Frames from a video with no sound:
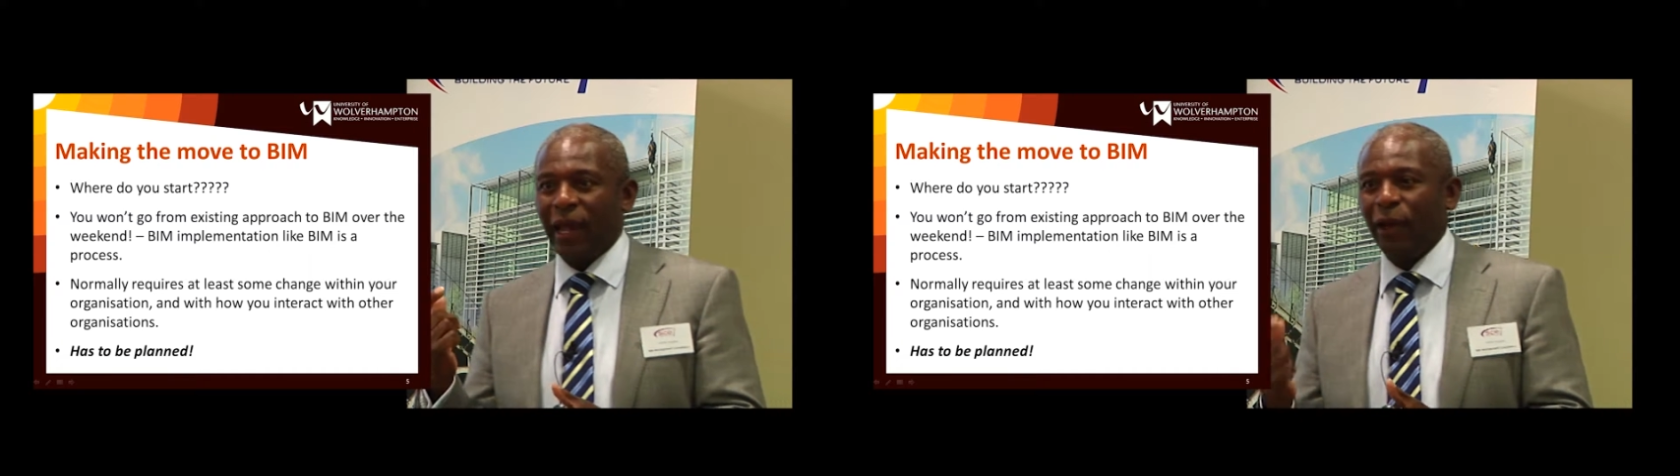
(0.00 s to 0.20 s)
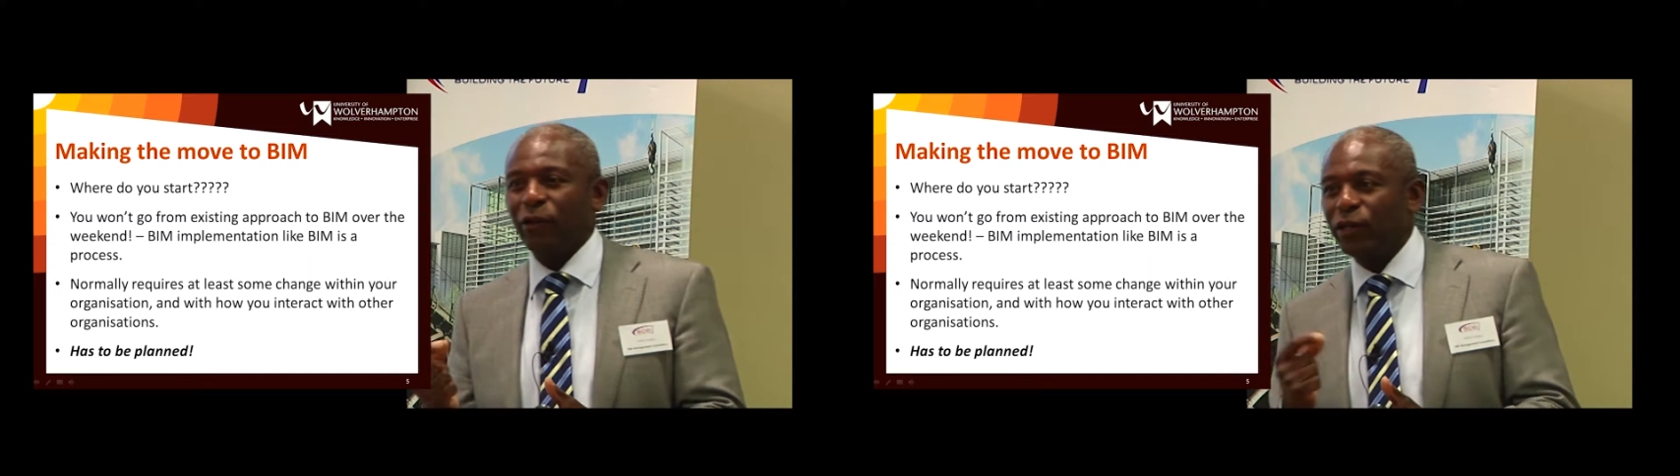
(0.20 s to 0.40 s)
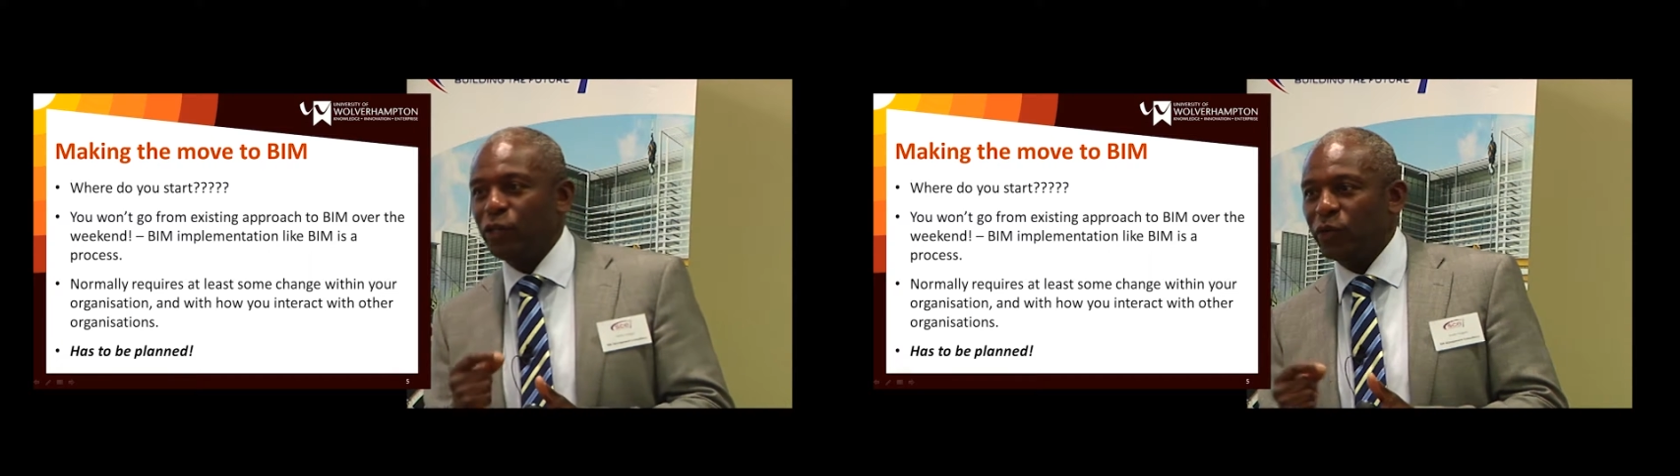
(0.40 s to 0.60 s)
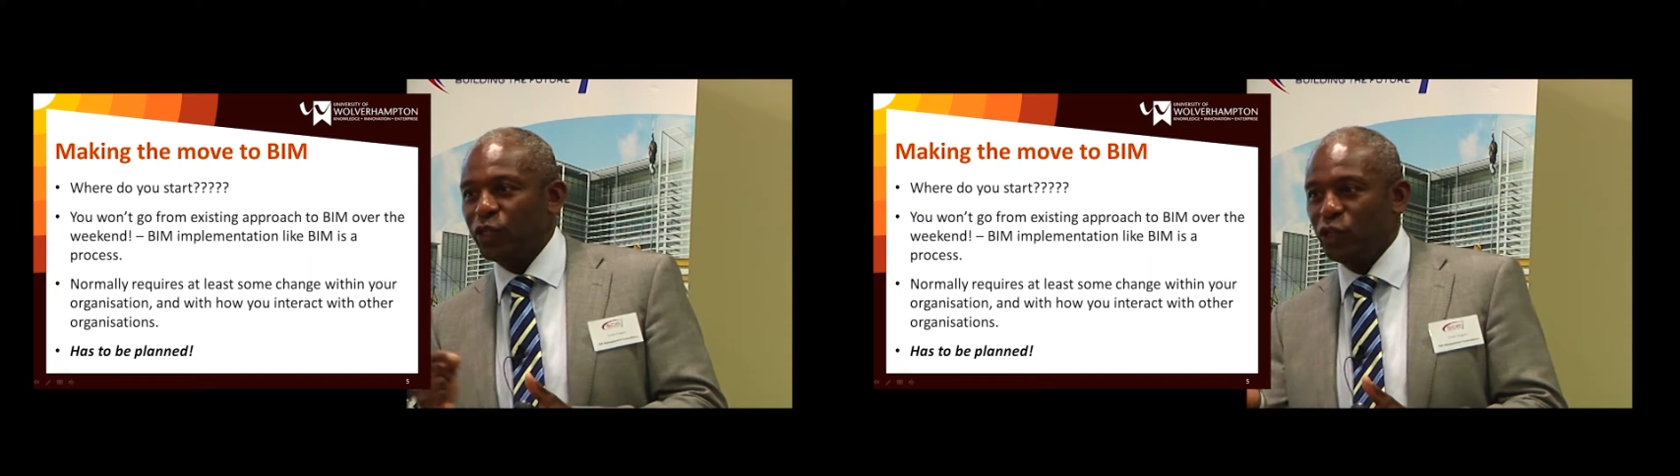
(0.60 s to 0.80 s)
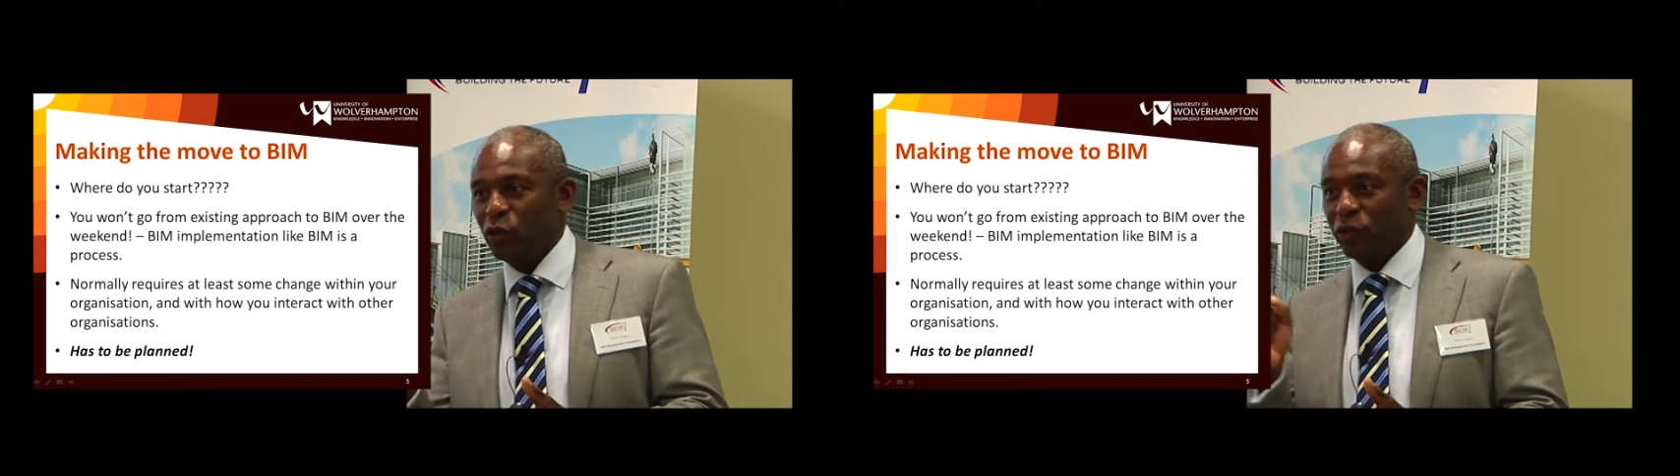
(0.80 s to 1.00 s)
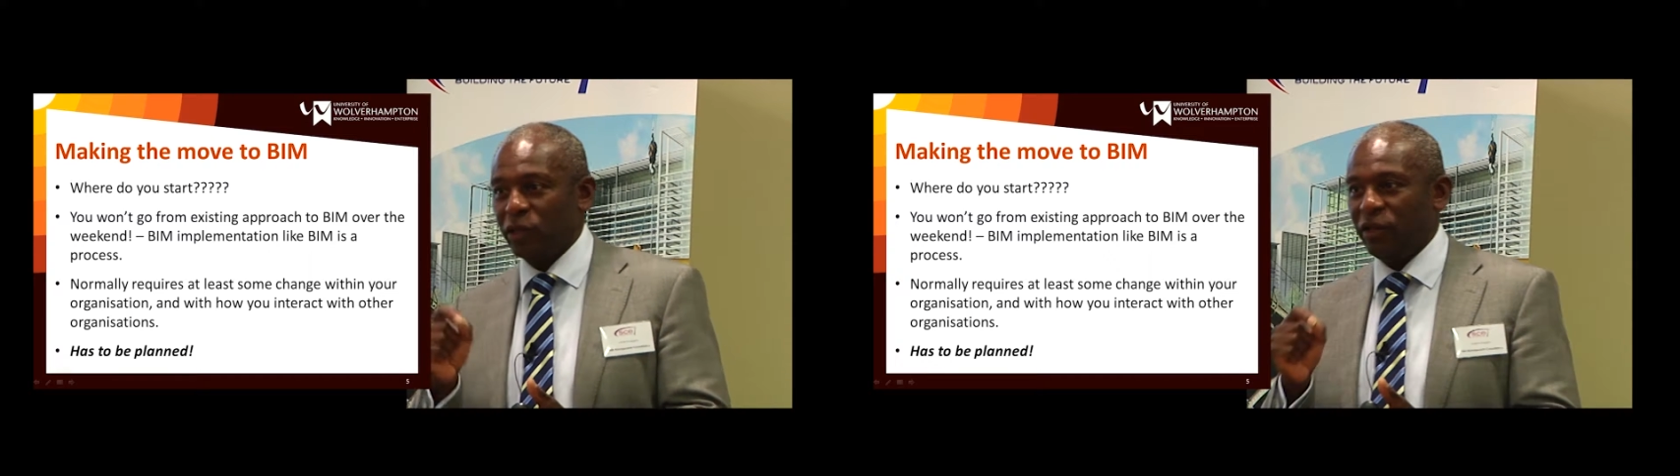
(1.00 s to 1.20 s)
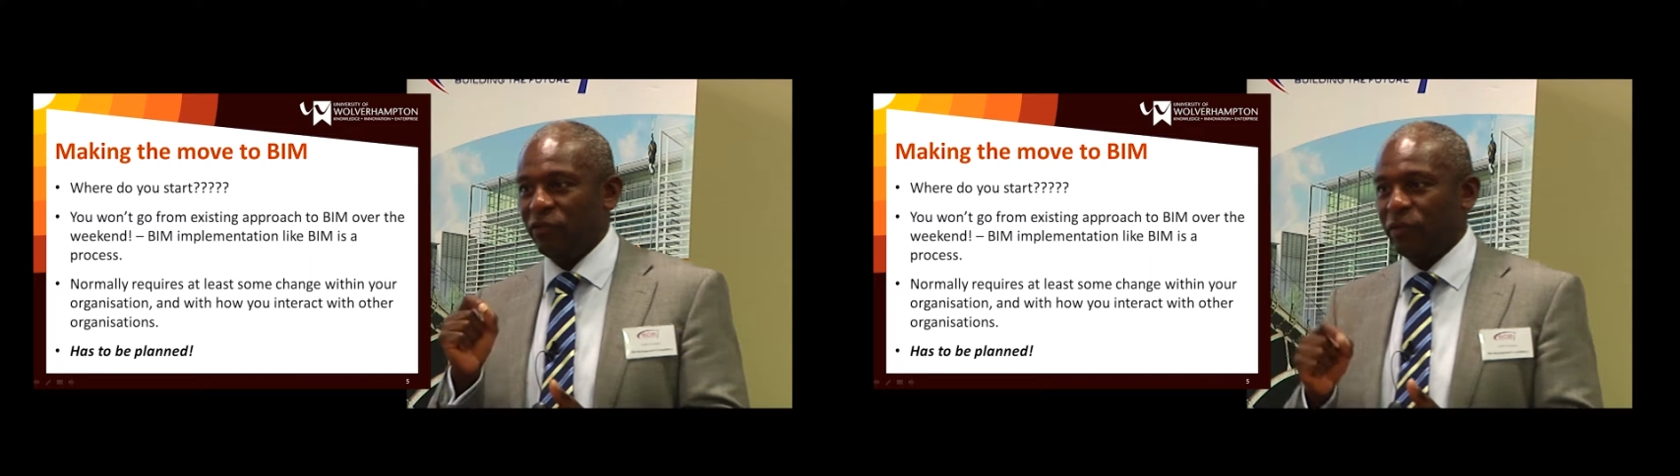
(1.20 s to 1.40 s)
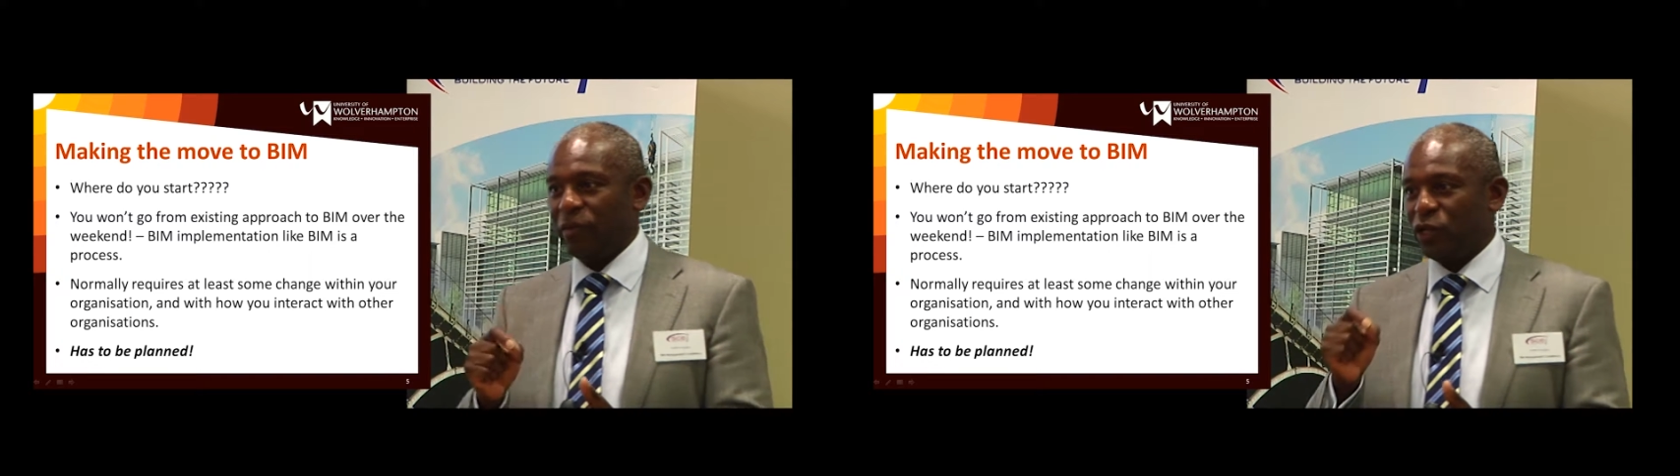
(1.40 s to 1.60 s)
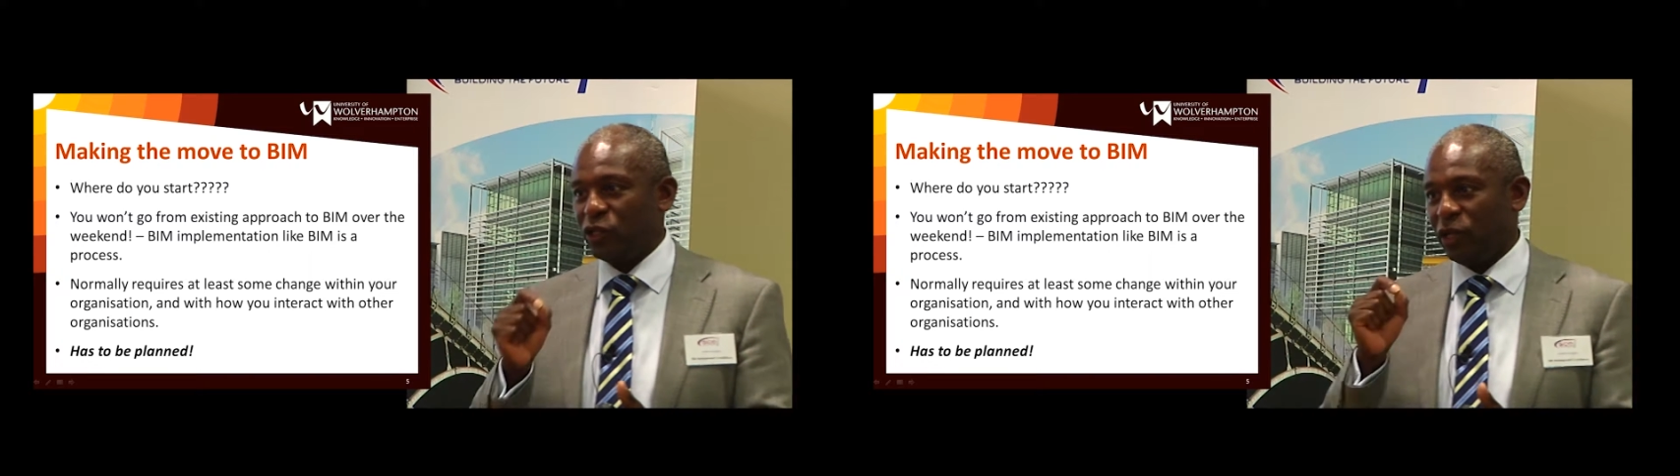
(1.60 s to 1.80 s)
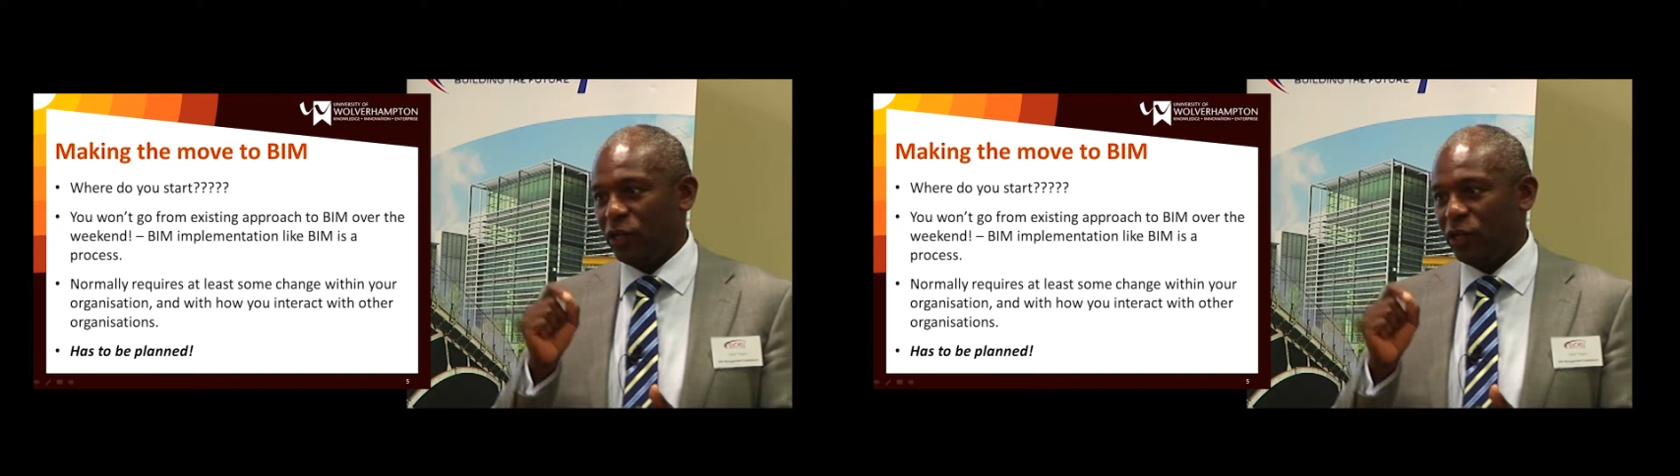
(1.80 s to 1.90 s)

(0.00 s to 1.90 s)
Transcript: How can you ensure that the information that